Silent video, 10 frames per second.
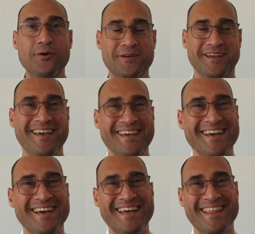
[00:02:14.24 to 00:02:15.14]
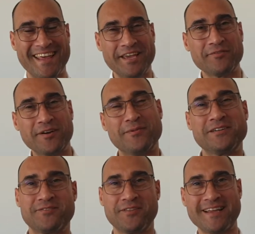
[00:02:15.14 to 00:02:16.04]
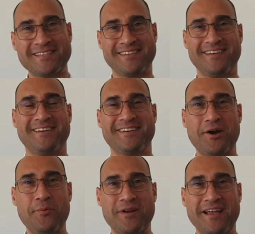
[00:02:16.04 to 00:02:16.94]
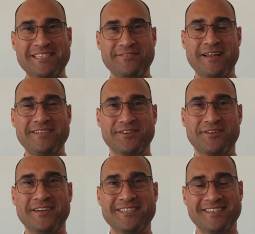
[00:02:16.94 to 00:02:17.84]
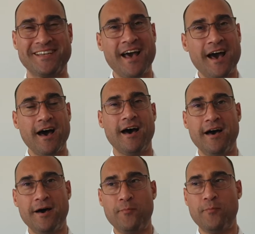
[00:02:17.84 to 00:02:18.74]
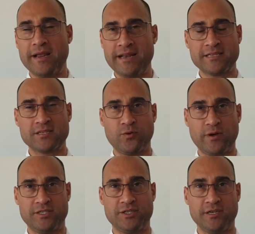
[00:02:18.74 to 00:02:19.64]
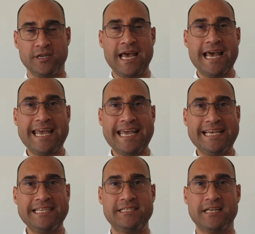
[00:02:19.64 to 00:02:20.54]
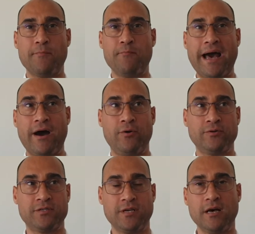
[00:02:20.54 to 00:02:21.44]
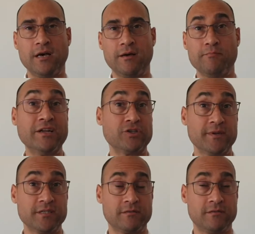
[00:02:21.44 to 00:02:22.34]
Okay, thank you very much for that comprehensive answer, Chris. My next question is about measurement.